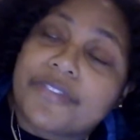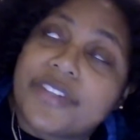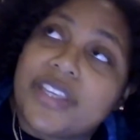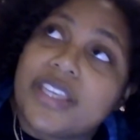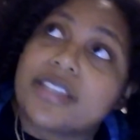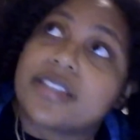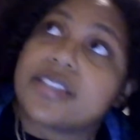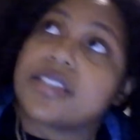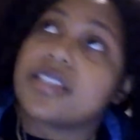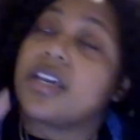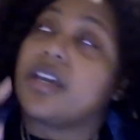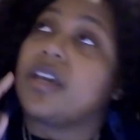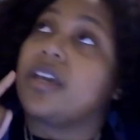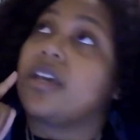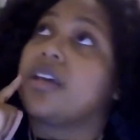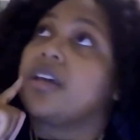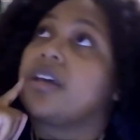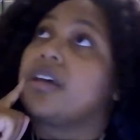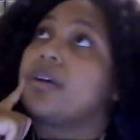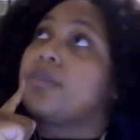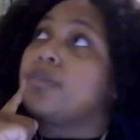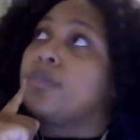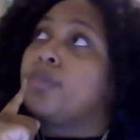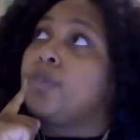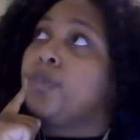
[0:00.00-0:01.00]
this,
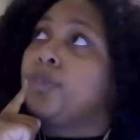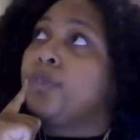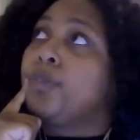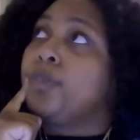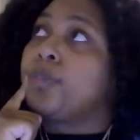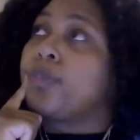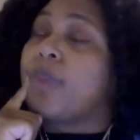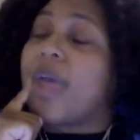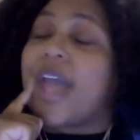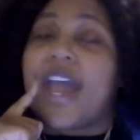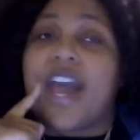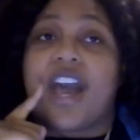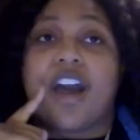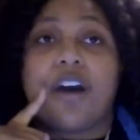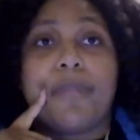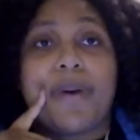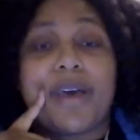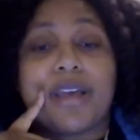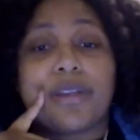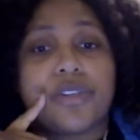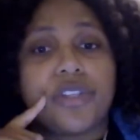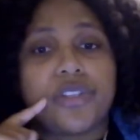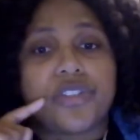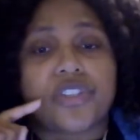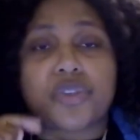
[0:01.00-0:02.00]
how
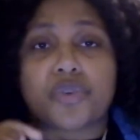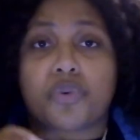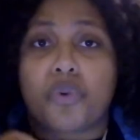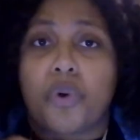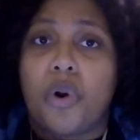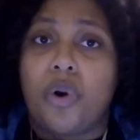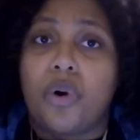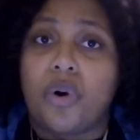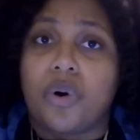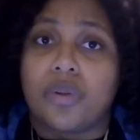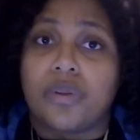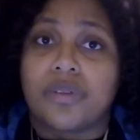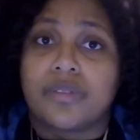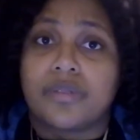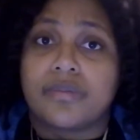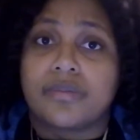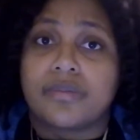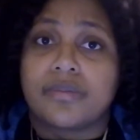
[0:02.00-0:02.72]
about you scroll?